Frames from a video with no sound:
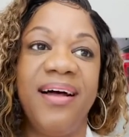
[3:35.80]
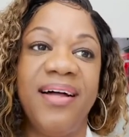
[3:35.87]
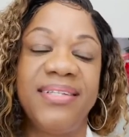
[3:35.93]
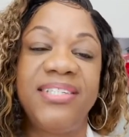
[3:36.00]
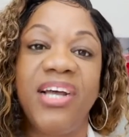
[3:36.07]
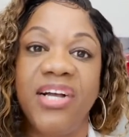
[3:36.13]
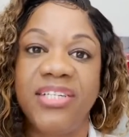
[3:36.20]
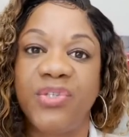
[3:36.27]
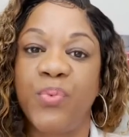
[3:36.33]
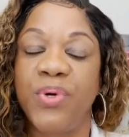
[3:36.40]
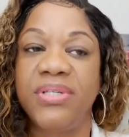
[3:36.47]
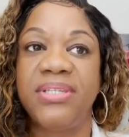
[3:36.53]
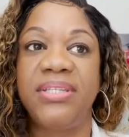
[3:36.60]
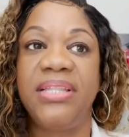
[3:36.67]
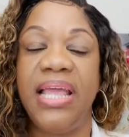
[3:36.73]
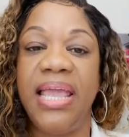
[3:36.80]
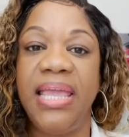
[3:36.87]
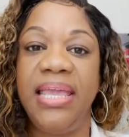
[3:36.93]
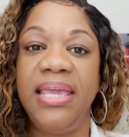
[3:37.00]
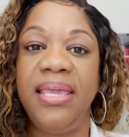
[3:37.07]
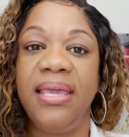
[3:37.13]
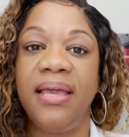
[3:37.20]
touch was
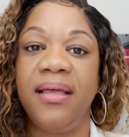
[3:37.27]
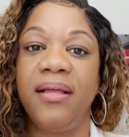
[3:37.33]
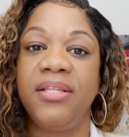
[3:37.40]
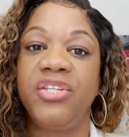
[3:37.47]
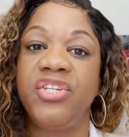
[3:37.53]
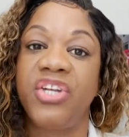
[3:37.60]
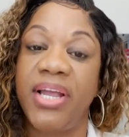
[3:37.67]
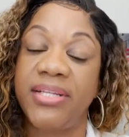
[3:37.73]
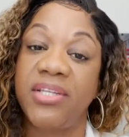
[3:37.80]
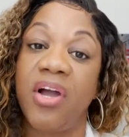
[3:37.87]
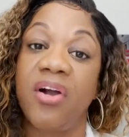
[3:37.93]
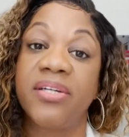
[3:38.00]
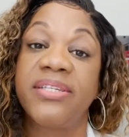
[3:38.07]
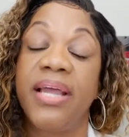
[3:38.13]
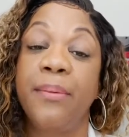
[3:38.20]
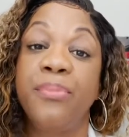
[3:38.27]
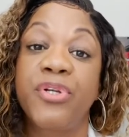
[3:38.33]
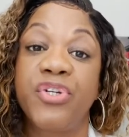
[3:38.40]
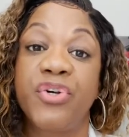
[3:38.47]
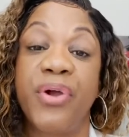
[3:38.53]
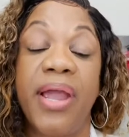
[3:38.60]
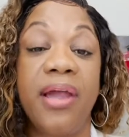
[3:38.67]
they checked our
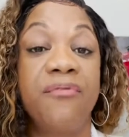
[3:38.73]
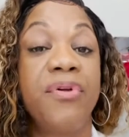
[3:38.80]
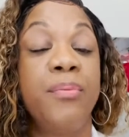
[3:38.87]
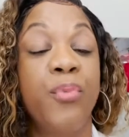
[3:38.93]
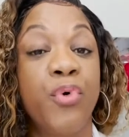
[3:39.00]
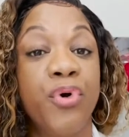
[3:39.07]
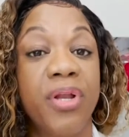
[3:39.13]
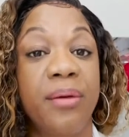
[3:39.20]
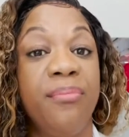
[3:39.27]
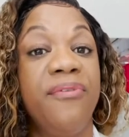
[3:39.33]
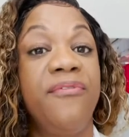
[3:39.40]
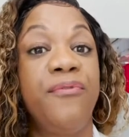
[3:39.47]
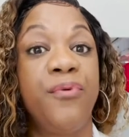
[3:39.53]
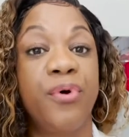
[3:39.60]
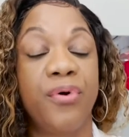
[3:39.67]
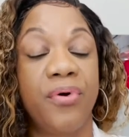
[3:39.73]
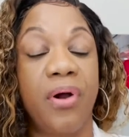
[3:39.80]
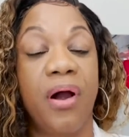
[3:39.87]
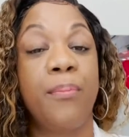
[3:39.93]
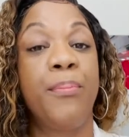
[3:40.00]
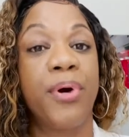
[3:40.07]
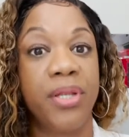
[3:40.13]
temperature every morning before
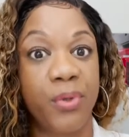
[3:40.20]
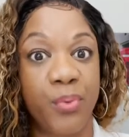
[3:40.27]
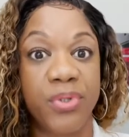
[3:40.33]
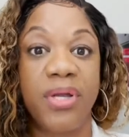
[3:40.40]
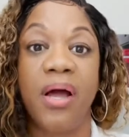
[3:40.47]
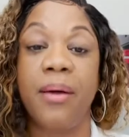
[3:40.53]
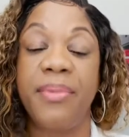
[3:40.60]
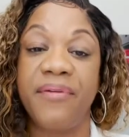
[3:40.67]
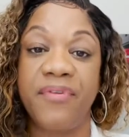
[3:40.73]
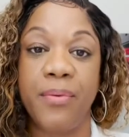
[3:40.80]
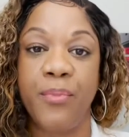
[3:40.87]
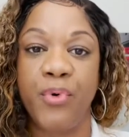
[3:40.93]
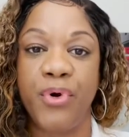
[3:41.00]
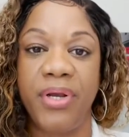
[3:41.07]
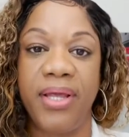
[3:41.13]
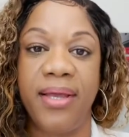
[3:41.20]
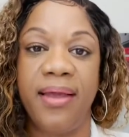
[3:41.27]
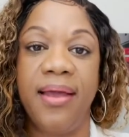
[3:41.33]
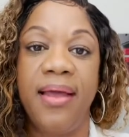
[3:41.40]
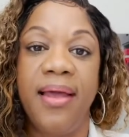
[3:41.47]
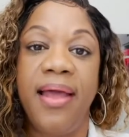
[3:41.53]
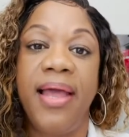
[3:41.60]
our butler would come every morning
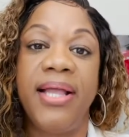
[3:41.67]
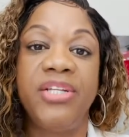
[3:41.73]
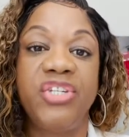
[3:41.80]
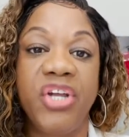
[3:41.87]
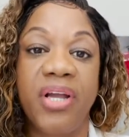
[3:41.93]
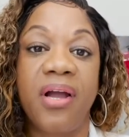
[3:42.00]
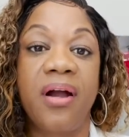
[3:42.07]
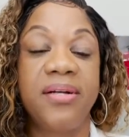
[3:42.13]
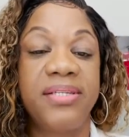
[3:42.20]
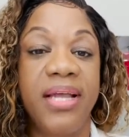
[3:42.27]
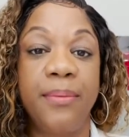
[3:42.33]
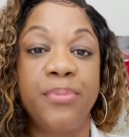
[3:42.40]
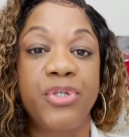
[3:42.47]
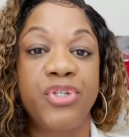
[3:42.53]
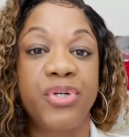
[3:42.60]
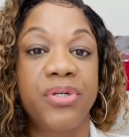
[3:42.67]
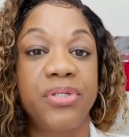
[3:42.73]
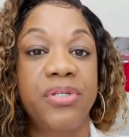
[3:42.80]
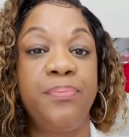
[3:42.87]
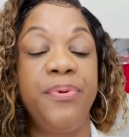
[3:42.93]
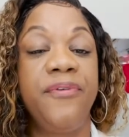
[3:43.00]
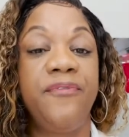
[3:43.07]
and check our
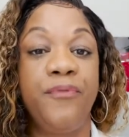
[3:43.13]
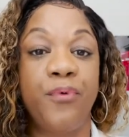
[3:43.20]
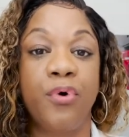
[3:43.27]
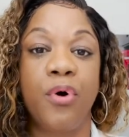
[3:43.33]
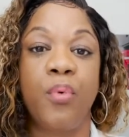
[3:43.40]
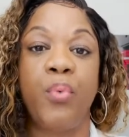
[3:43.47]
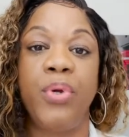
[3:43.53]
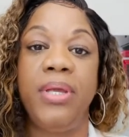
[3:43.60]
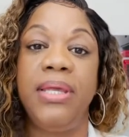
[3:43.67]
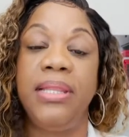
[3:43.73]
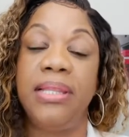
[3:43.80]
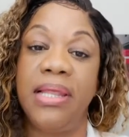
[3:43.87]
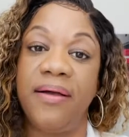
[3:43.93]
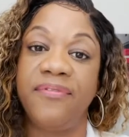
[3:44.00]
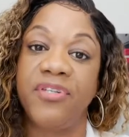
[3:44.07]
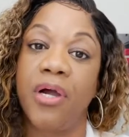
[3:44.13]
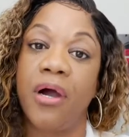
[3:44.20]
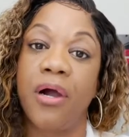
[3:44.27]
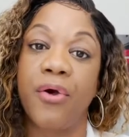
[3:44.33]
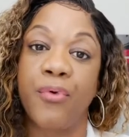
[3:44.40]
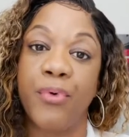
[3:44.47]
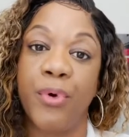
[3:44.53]
temperatures before we left
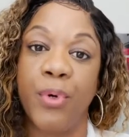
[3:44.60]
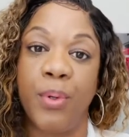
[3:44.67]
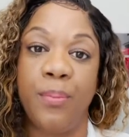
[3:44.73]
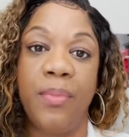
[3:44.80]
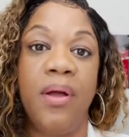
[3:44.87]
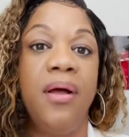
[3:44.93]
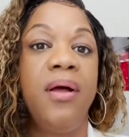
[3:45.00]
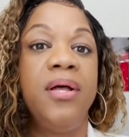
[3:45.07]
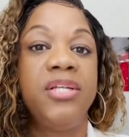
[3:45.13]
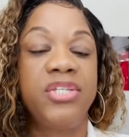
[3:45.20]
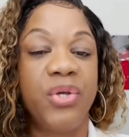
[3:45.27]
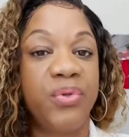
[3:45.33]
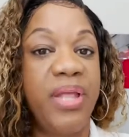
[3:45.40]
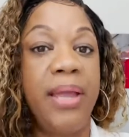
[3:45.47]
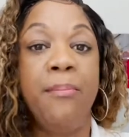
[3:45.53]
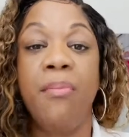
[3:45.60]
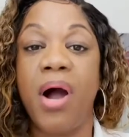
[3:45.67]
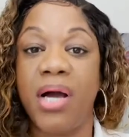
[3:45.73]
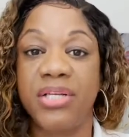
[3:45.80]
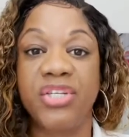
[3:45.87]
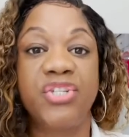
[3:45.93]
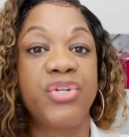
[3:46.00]
our room. So they
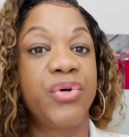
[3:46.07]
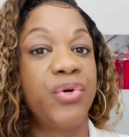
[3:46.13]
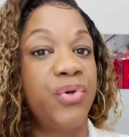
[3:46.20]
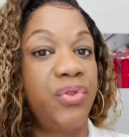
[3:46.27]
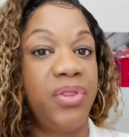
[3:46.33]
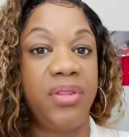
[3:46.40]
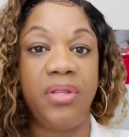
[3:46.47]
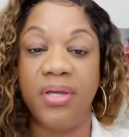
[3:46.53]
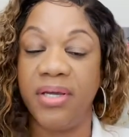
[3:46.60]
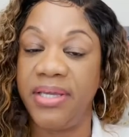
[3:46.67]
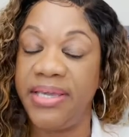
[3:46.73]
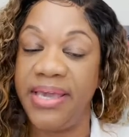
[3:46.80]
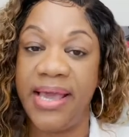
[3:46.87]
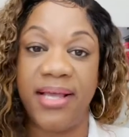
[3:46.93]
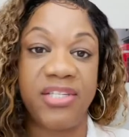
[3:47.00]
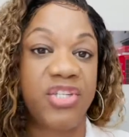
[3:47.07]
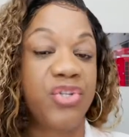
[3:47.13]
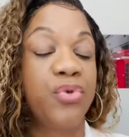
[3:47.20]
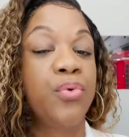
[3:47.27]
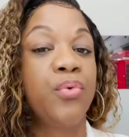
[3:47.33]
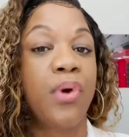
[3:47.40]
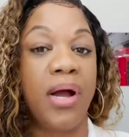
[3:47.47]
monitored the guests
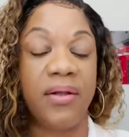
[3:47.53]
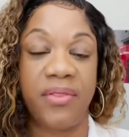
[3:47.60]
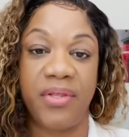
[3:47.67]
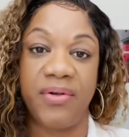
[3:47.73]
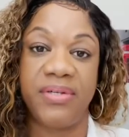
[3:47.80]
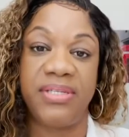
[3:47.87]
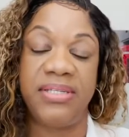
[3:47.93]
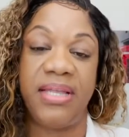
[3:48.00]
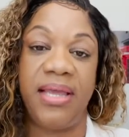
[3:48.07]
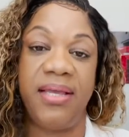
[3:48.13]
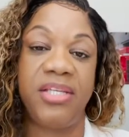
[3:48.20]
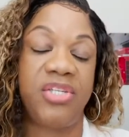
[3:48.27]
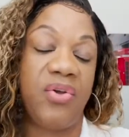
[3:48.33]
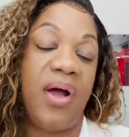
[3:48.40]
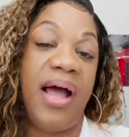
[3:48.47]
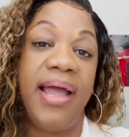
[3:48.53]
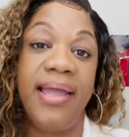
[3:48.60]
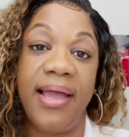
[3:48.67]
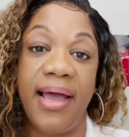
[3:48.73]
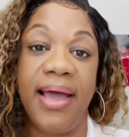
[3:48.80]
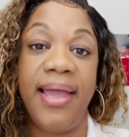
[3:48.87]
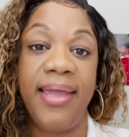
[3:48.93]
throughout their stay. So
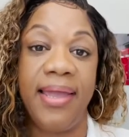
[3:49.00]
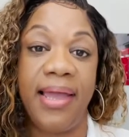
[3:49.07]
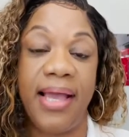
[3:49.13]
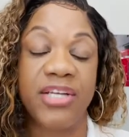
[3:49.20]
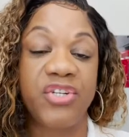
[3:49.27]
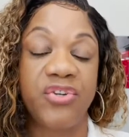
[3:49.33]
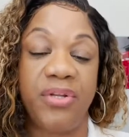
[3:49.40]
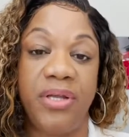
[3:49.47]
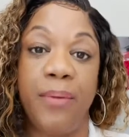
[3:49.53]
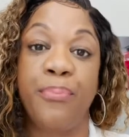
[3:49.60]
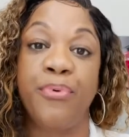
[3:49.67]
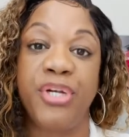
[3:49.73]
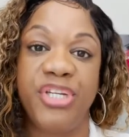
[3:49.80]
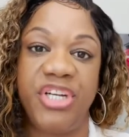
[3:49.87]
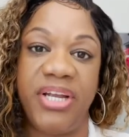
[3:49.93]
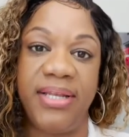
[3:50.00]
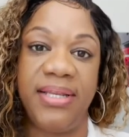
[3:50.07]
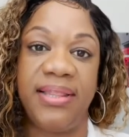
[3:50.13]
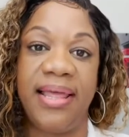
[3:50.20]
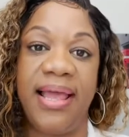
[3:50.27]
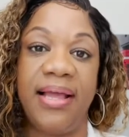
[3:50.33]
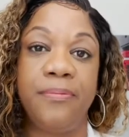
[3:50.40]
I actually
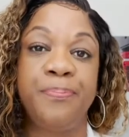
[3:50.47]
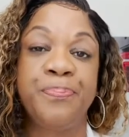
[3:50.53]
appreciated that.